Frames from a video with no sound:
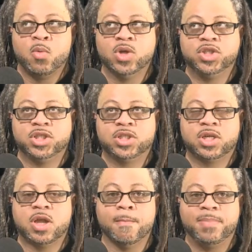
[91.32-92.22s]
which is
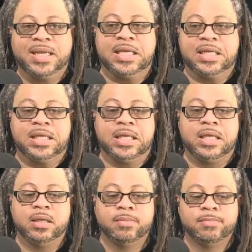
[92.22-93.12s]
completely